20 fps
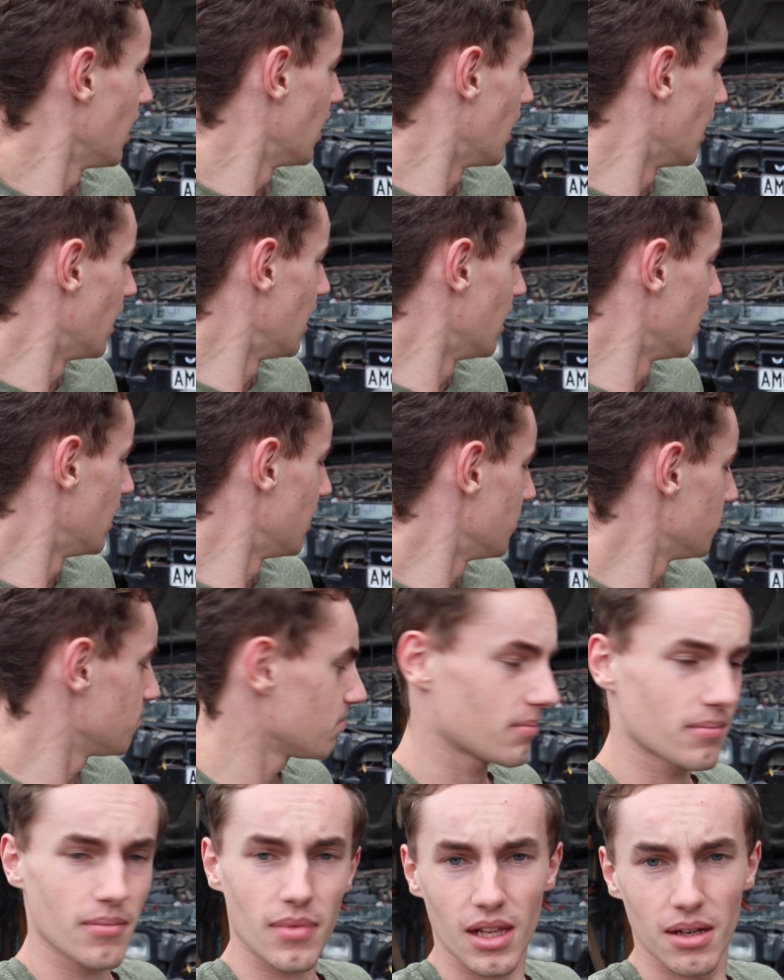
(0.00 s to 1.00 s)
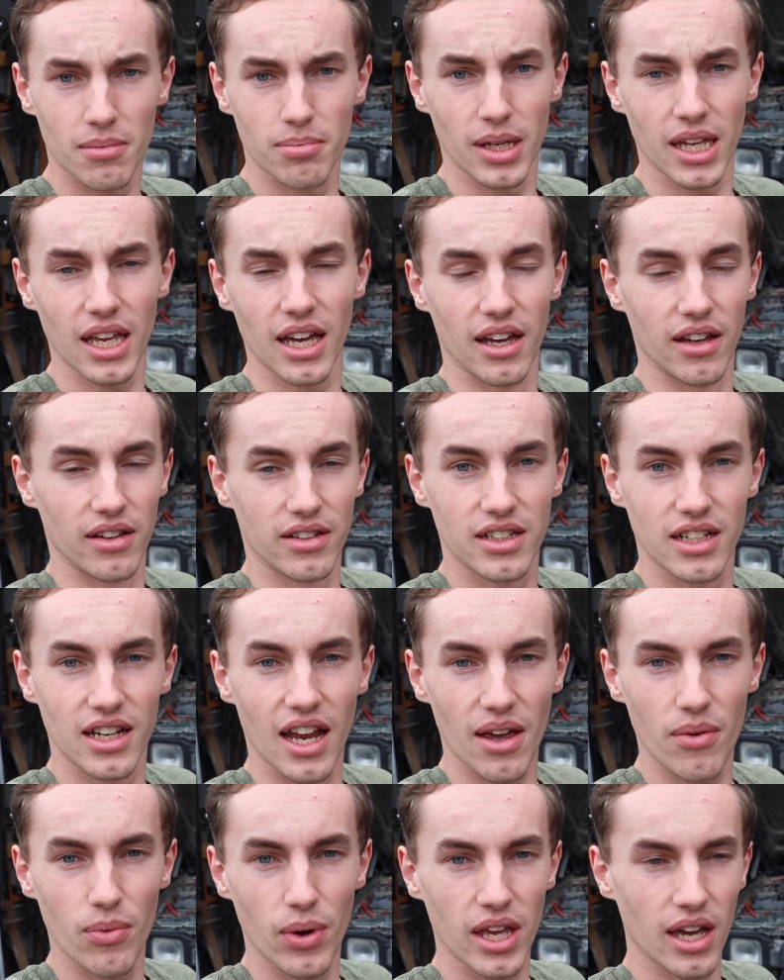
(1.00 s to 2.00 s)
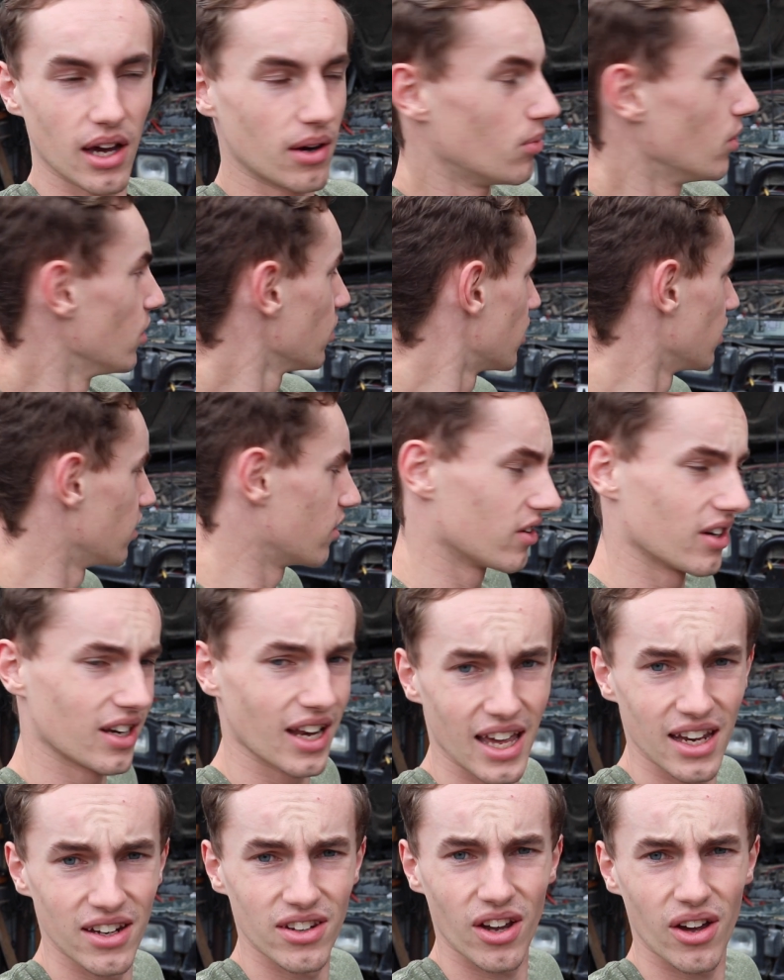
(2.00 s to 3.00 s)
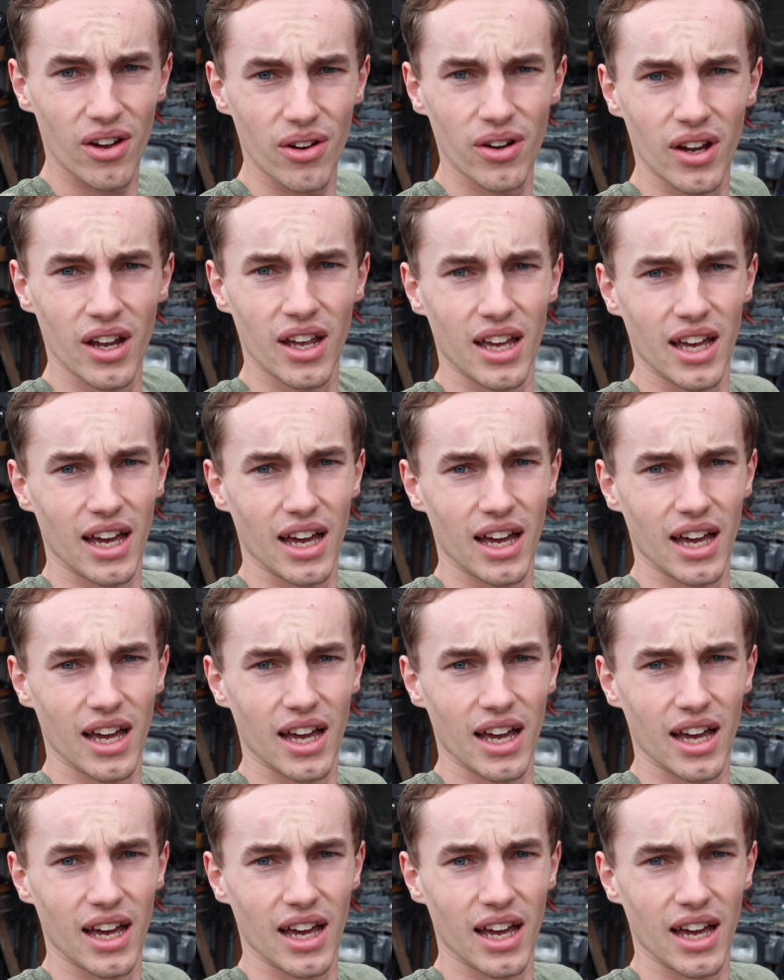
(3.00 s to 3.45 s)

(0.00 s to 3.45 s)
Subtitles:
But yeah, today we are working on Lando.